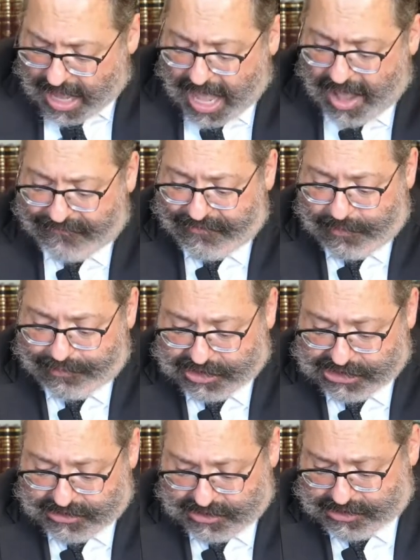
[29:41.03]

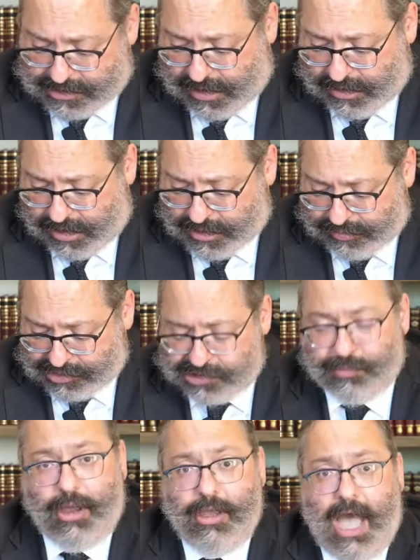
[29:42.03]

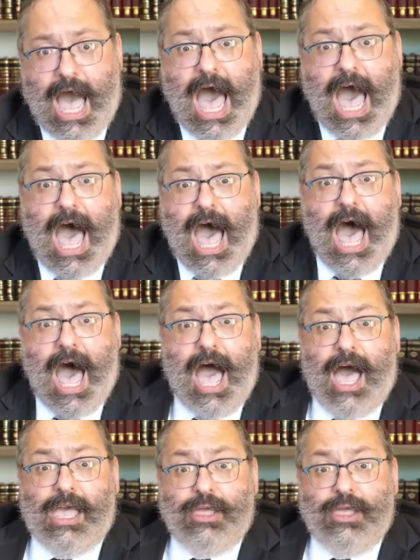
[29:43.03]
Ah,